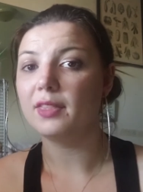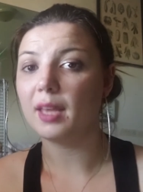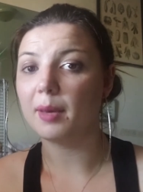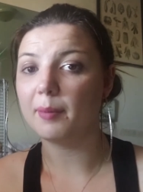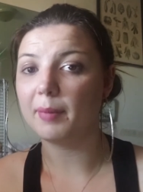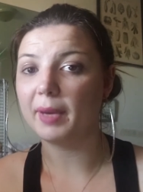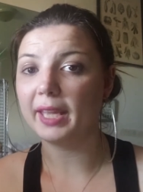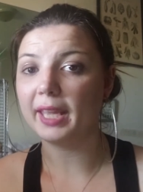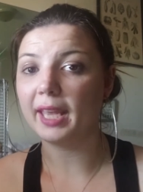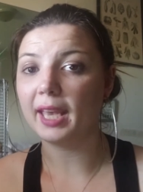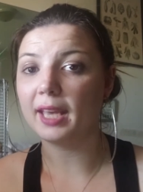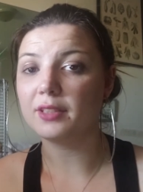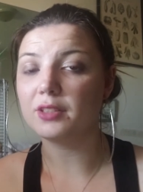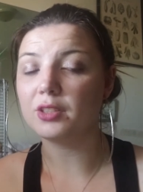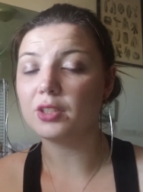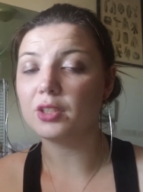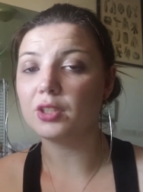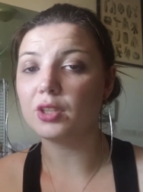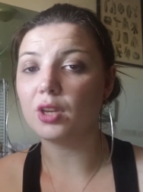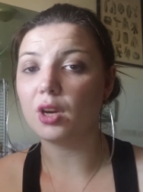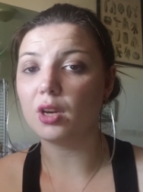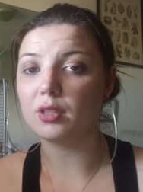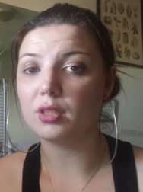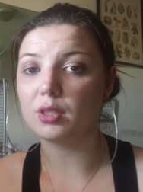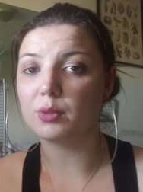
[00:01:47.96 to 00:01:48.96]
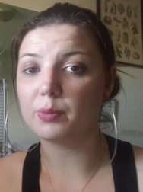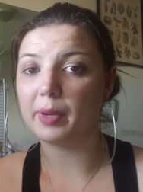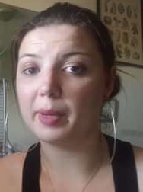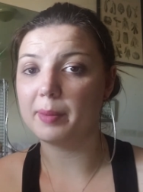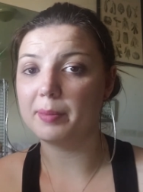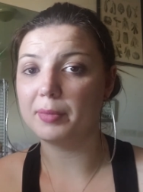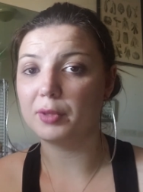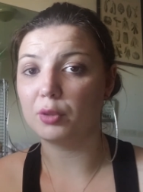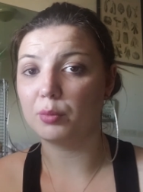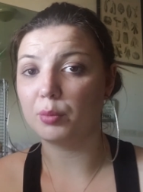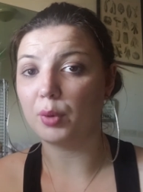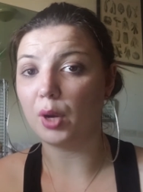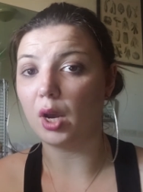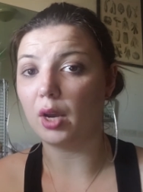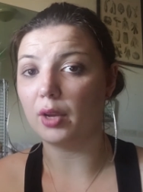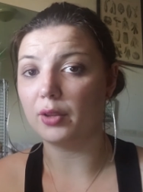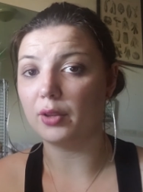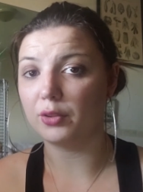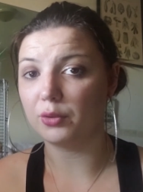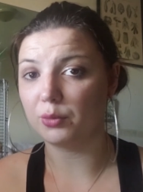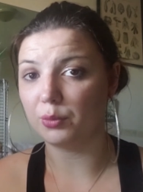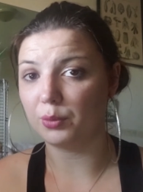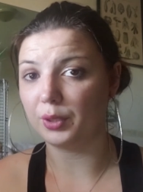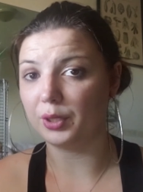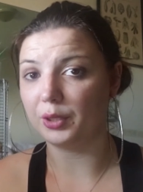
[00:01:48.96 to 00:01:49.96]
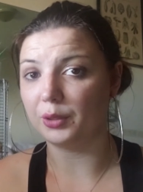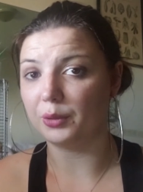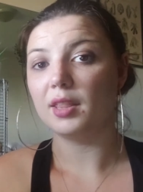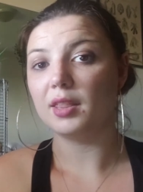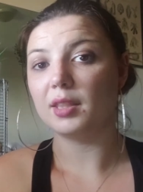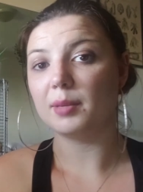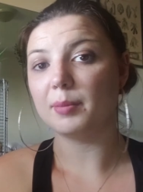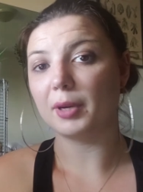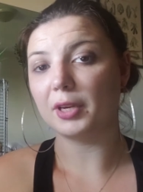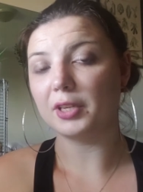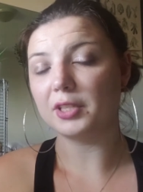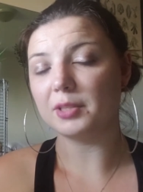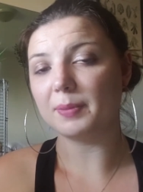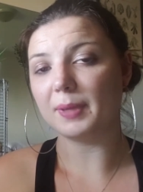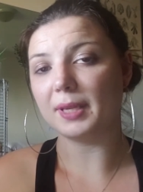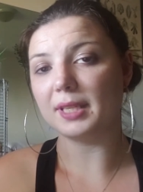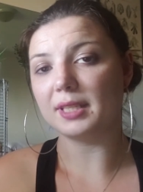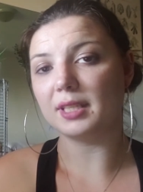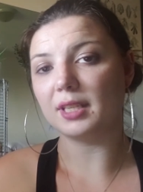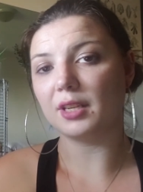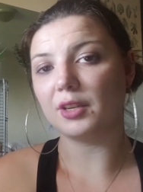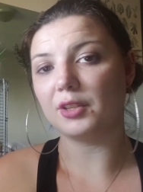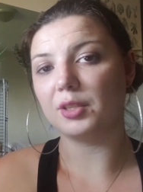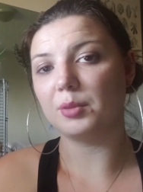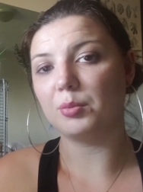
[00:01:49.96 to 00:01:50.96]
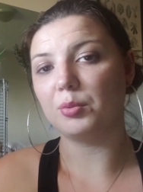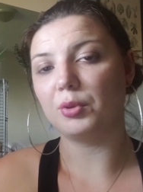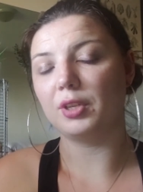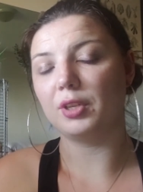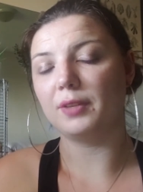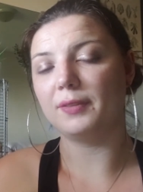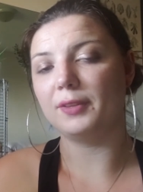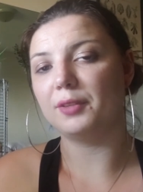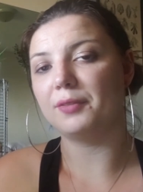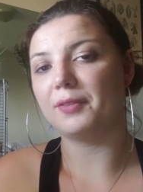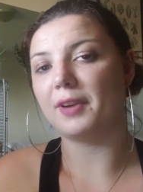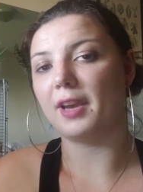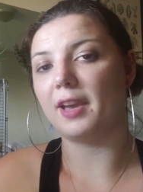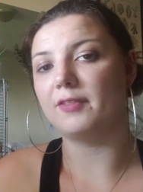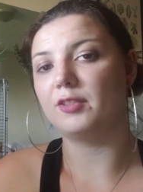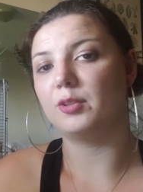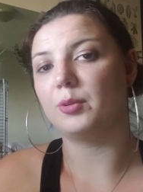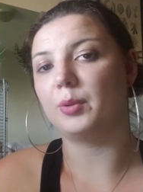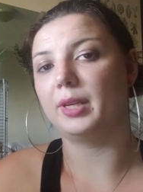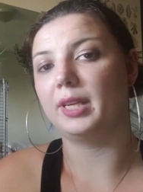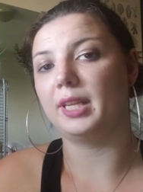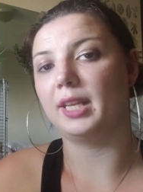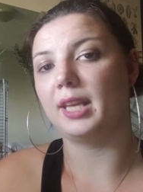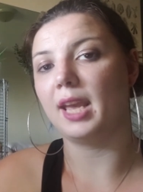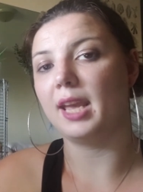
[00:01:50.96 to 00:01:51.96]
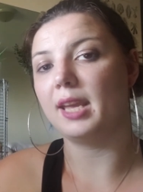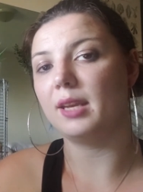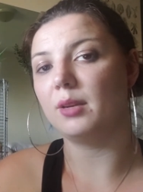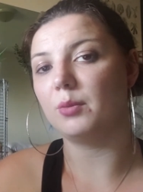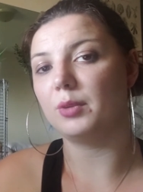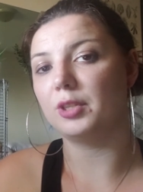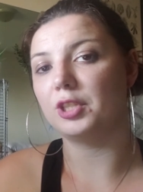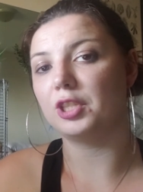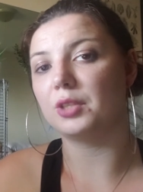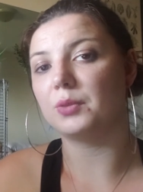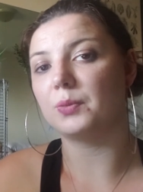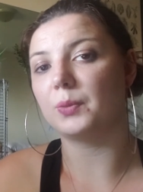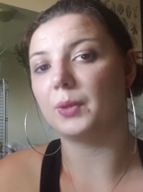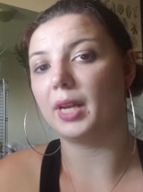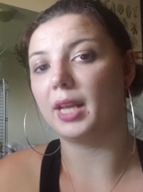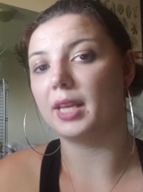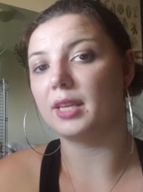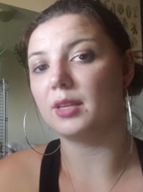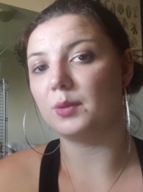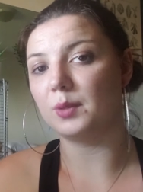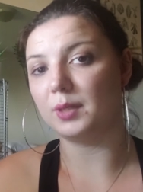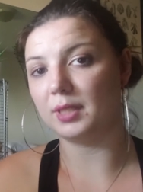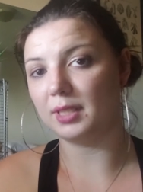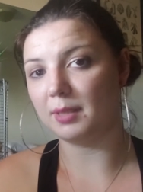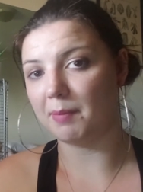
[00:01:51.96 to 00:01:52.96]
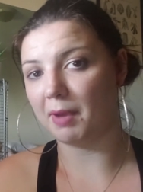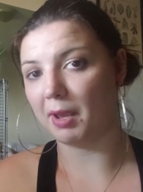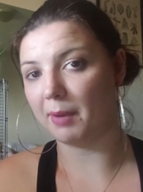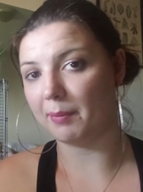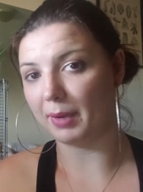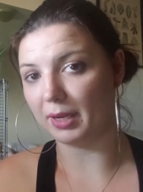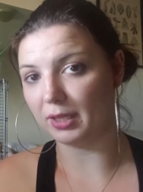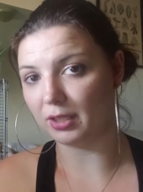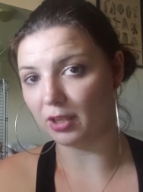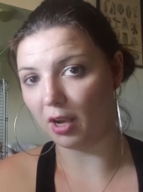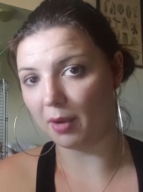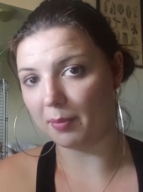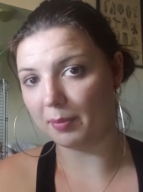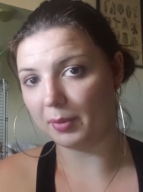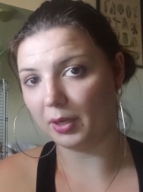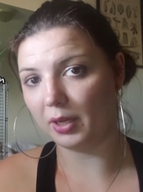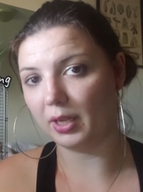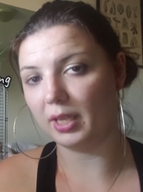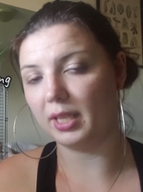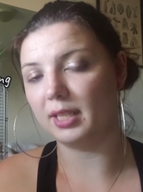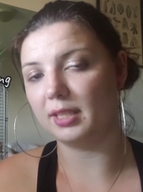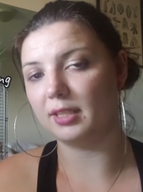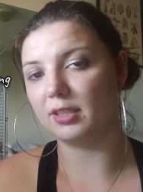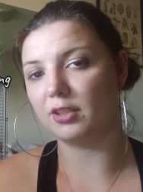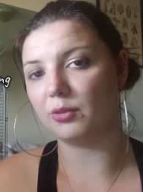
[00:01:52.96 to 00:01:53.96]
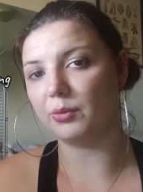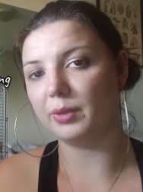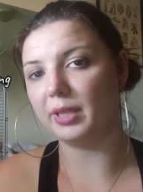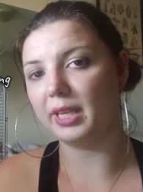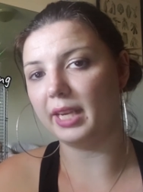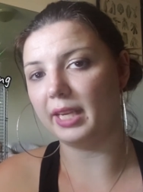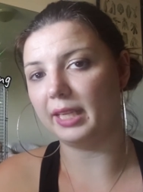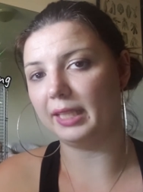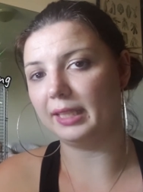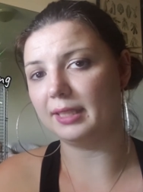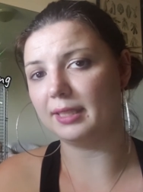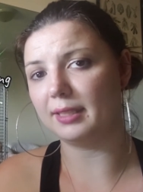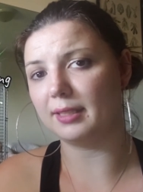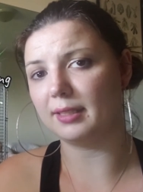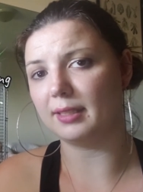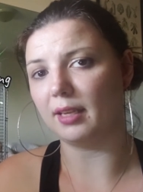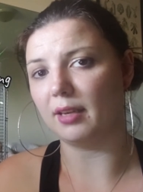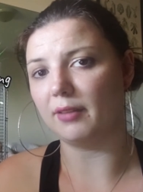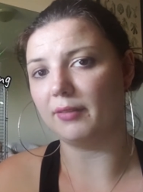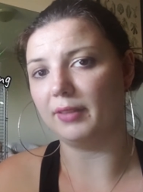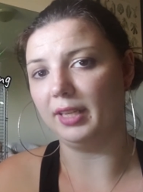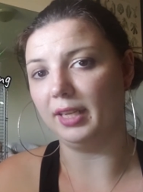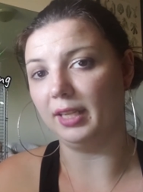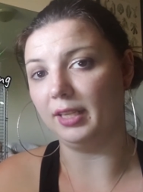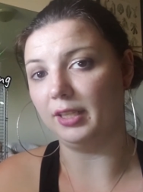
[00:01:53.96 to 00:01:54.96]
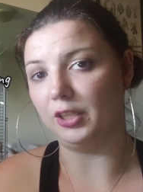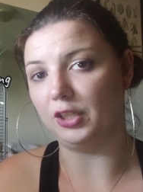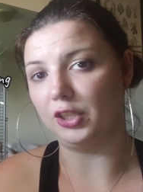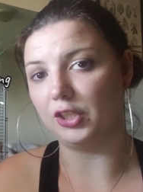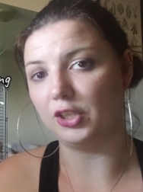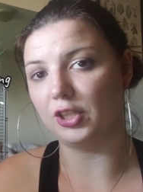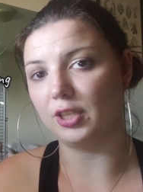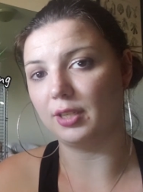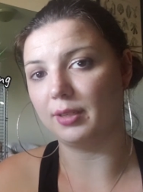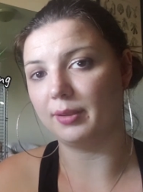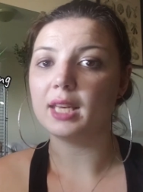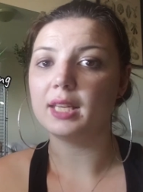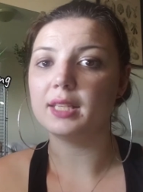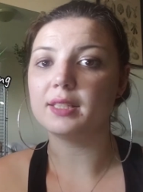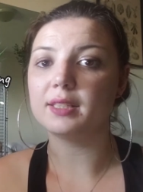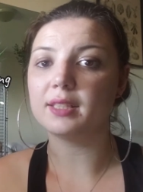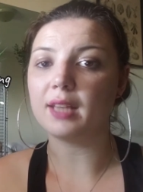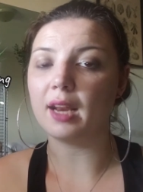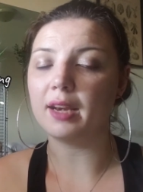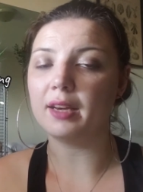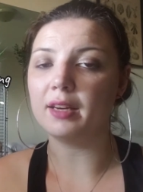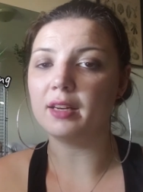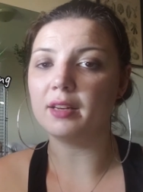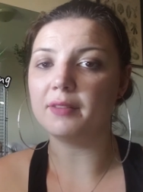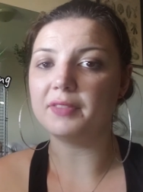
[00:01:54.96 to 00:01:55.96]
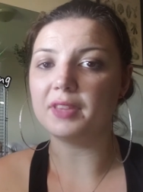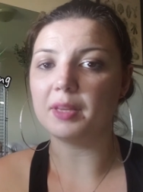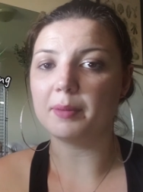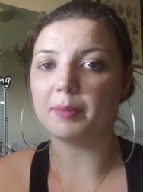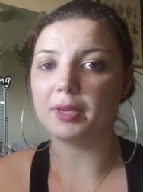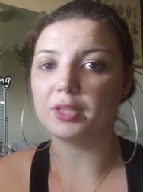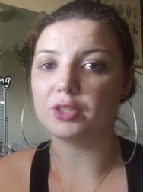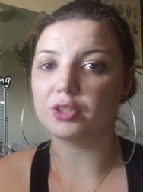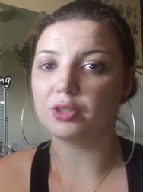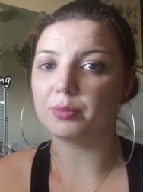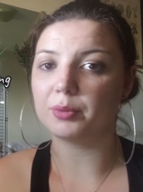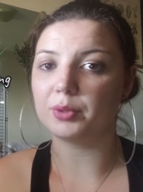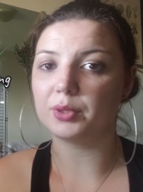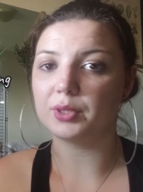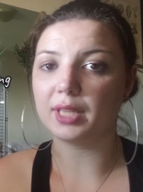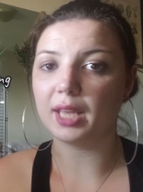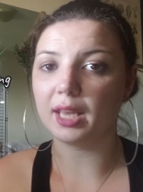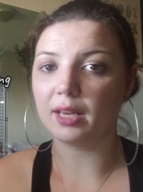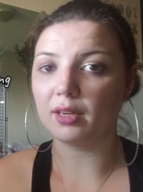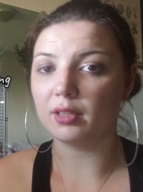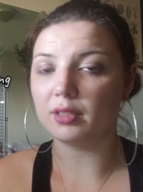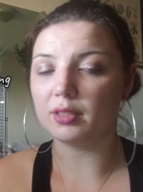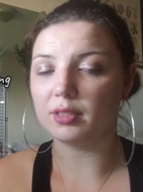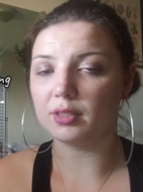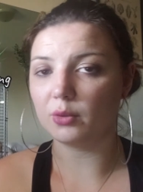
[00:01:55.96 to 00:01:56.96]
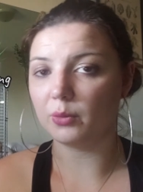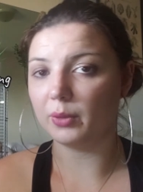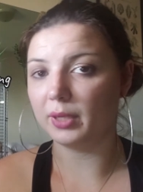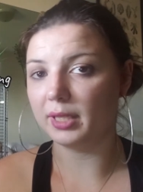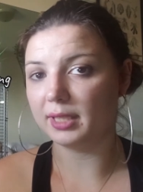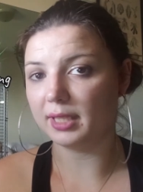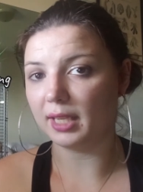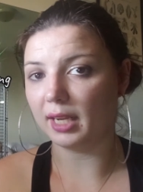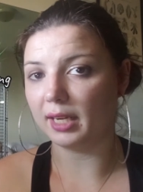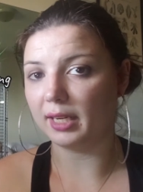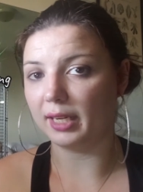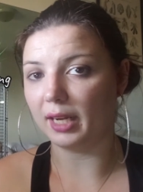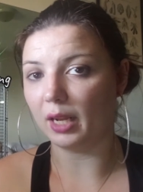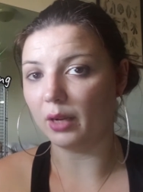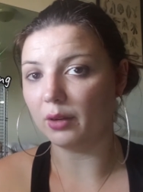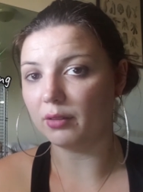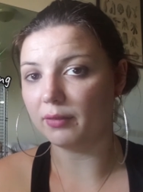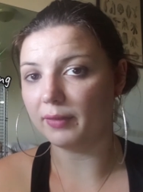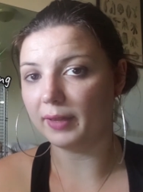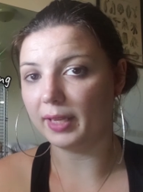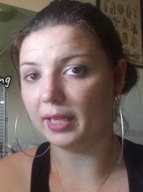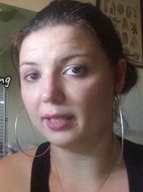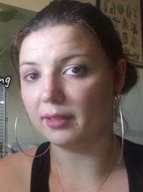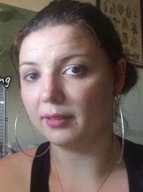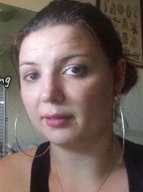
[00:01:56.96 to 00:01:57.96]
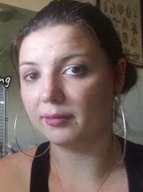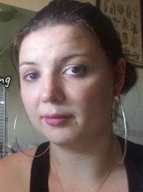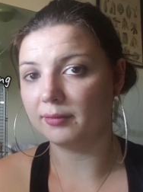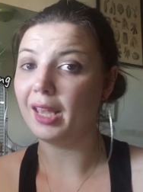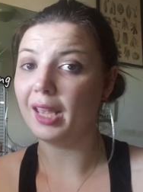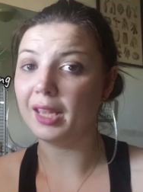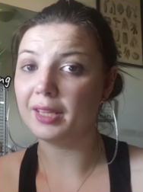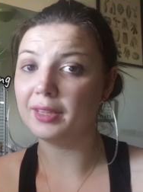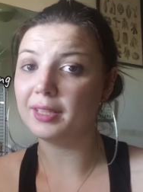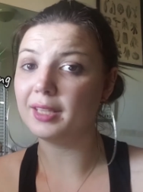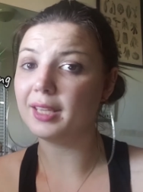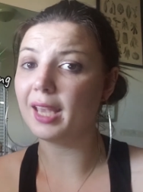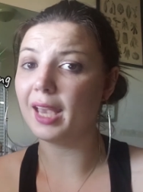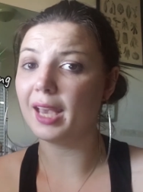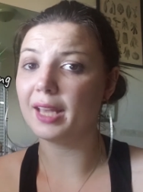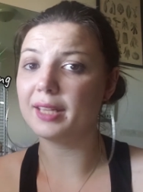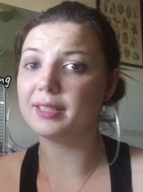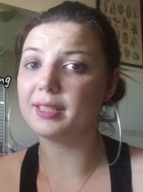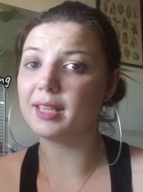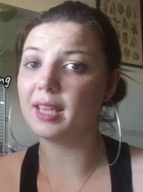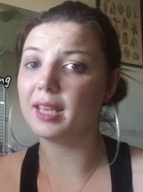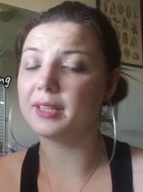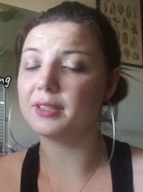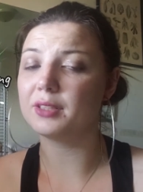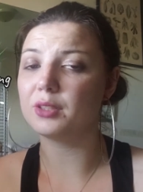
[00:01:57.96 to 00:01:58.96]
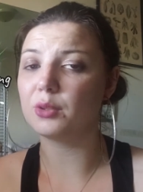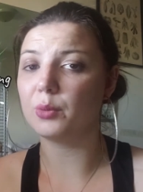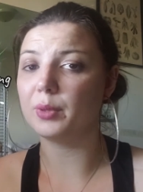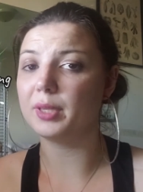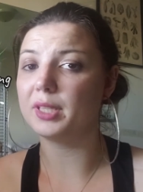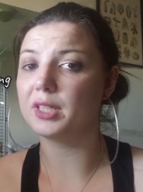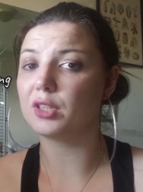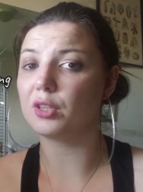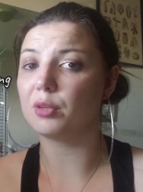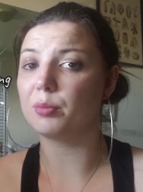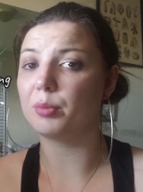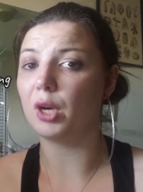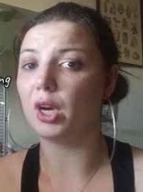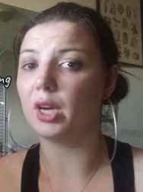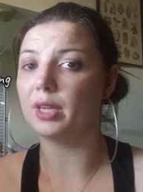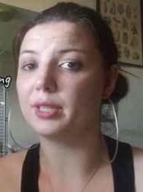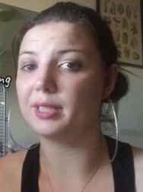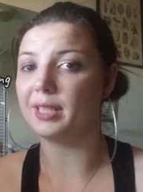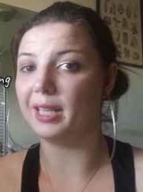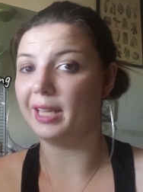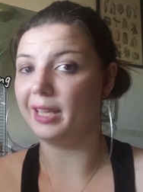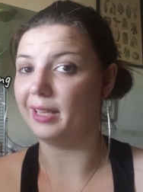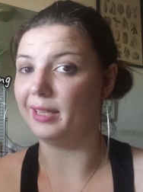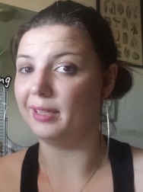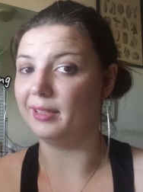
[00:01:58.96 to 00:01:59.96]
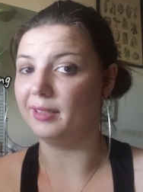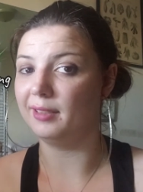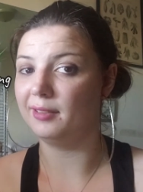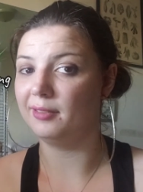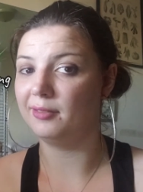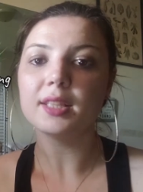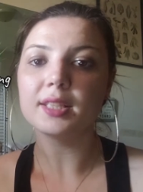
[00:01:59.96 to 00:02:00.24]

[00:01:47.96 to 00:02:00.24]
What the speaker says: that my cats could not swipe their paw through. The bar spacing on the Preview 528, which is what I used to make my topper, is 3/8 of an inch. It's tight enough that my gerbils cannot squeeze in and out of it, and the cats can't squeeze their paws in.